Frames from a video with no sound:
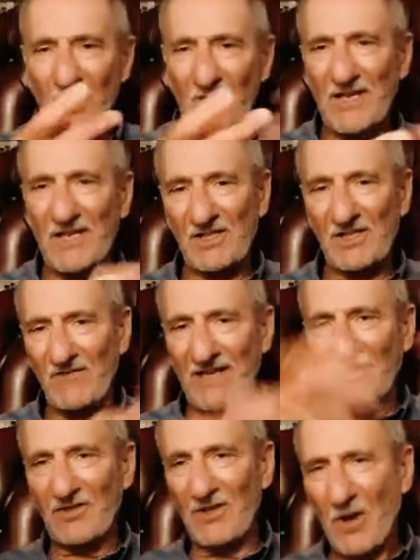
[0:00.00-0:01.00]
with this, if
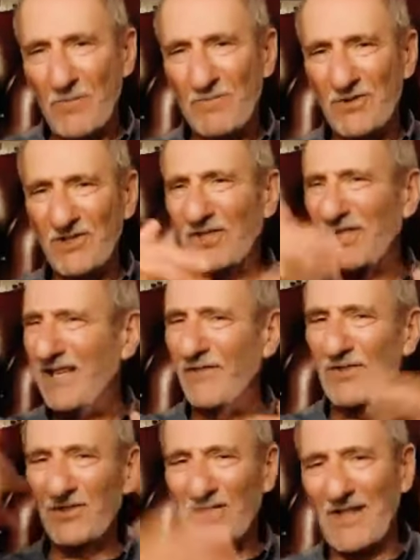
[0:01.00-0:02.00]
there's an openness
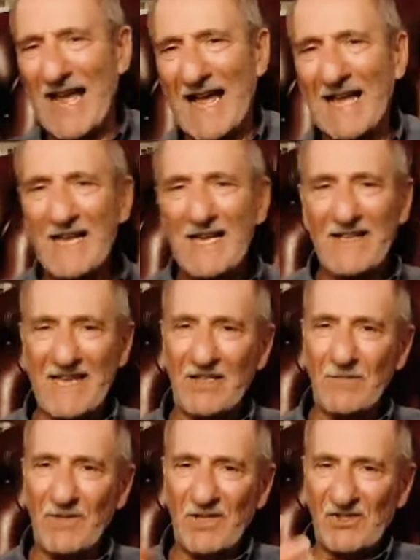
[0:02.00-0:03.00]
even to that, there
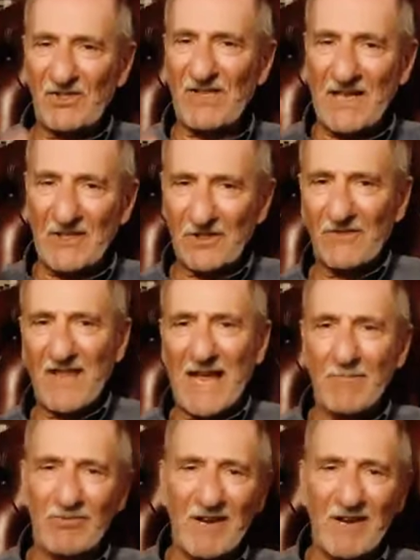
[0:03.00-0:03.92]
can be a sense of that